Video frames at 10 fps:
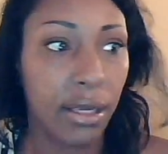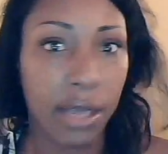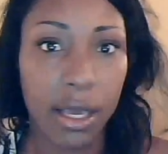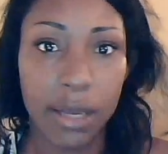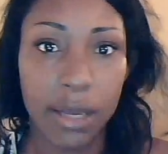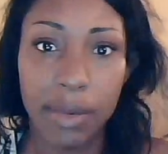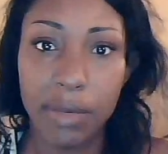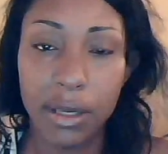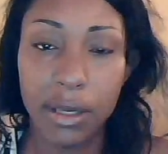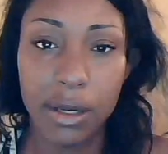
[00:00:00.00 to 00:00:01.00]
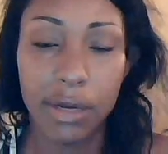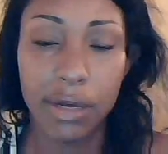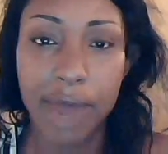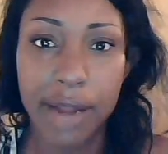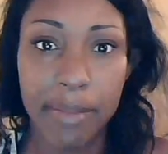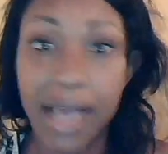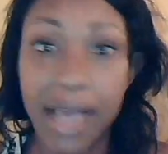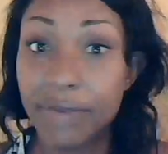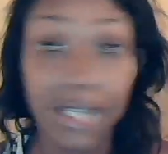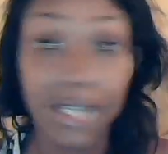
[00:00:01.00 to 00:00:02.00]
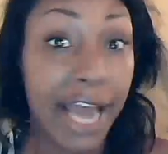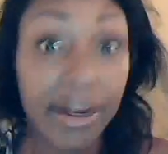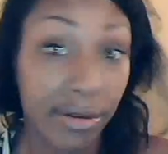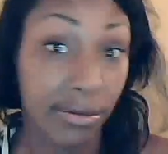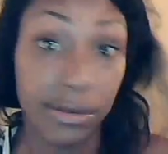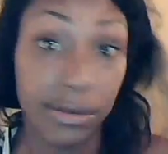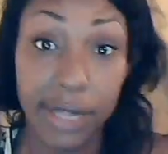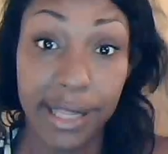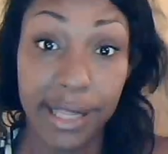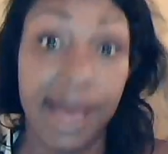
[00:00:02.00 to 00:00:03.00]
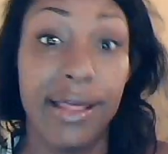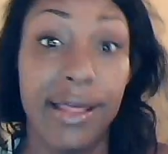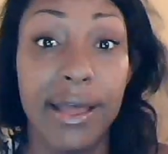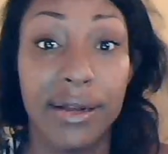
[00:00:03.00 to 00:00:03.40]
Yeah, maybe ride on the back of a tiger. Do they allow that?